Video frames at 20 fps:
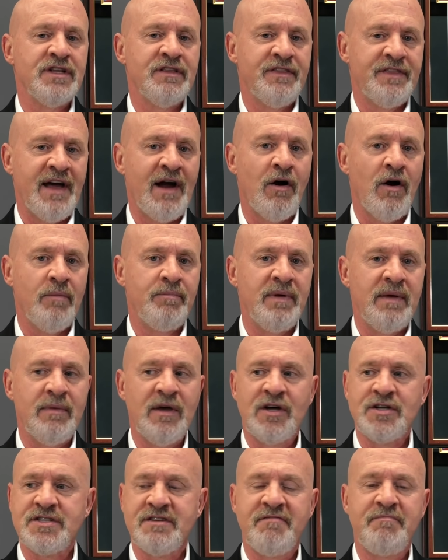therapy,
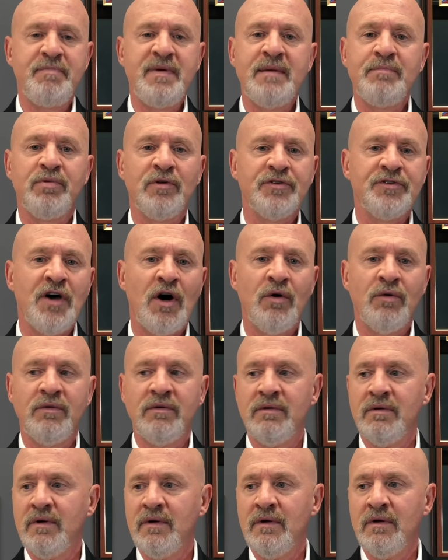because if people don't
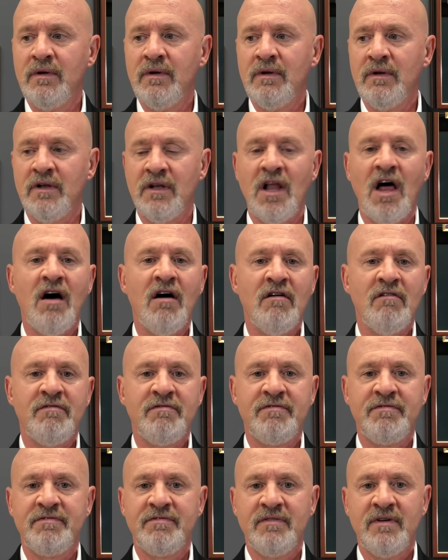
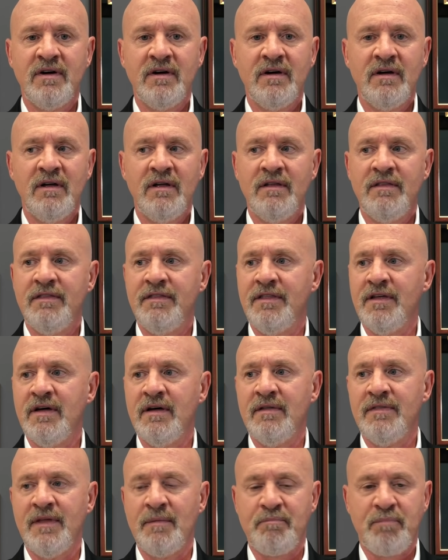love
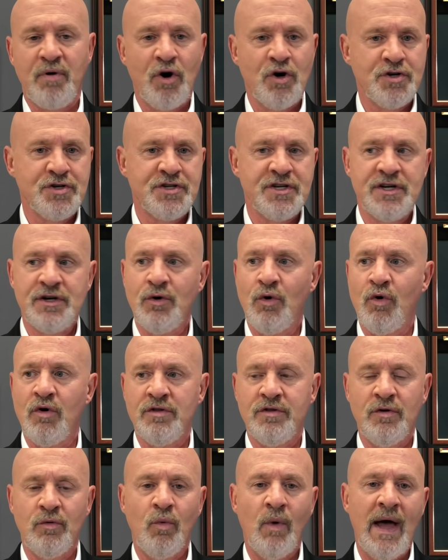the person or
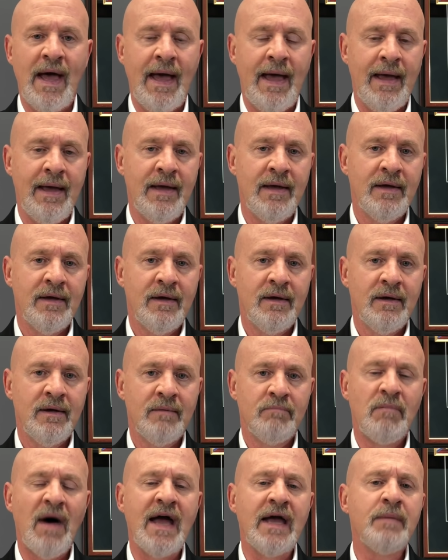the way
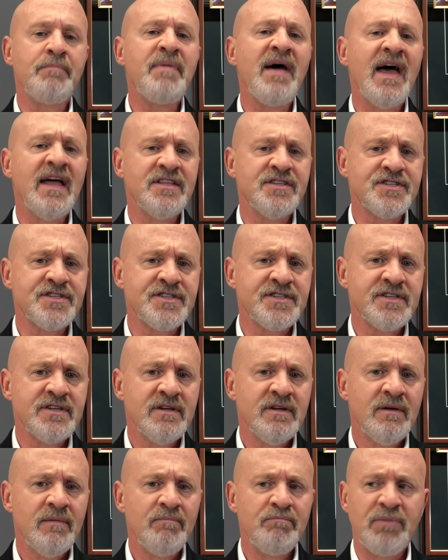Mike Pence
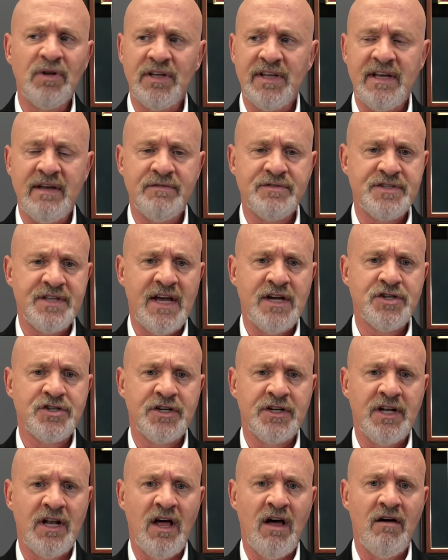believes they
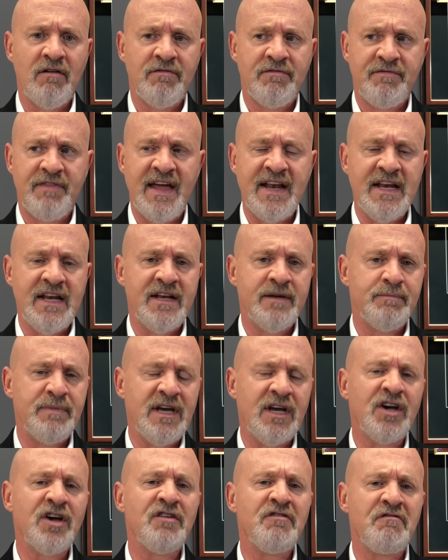should love. They need to be
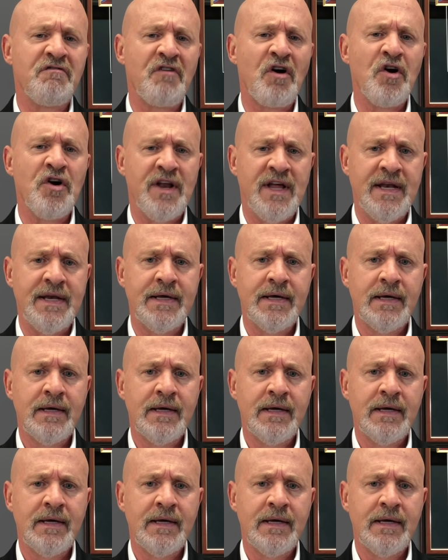converted,